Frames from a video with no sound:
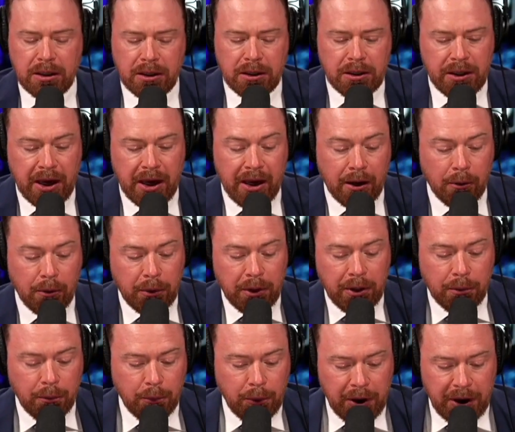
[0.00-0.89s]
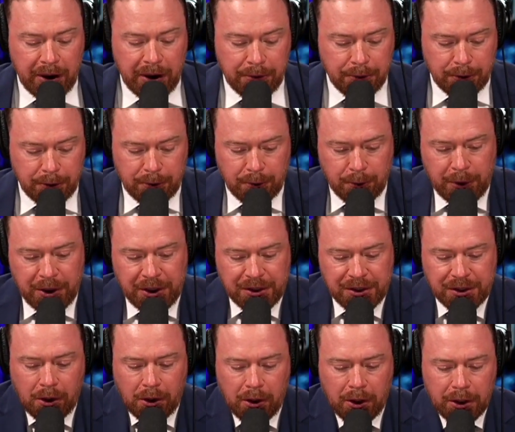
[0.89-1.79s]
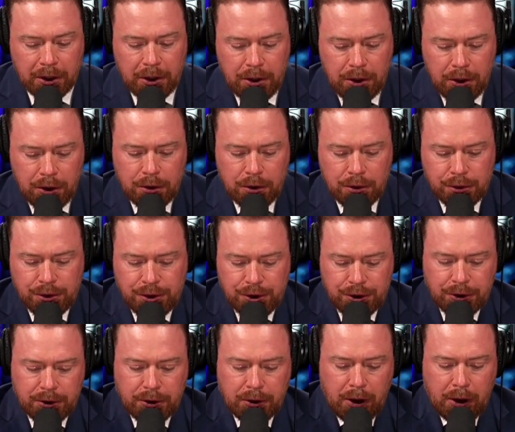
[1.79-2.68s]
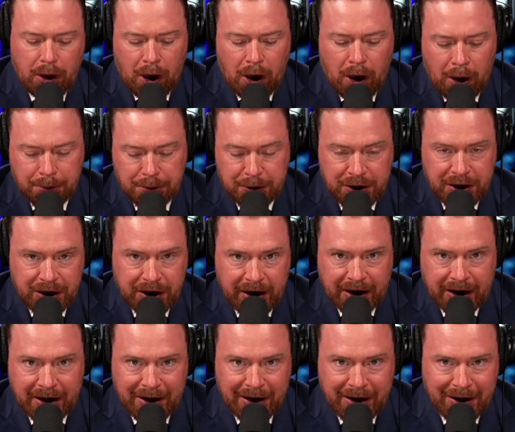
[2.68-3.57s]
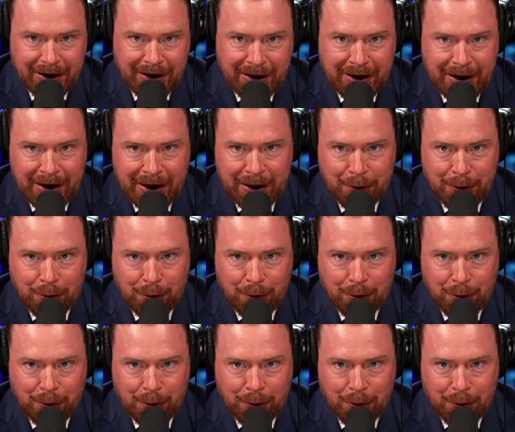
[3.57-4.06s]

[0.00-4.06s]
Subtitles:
Yeah, we saw a huge uptick in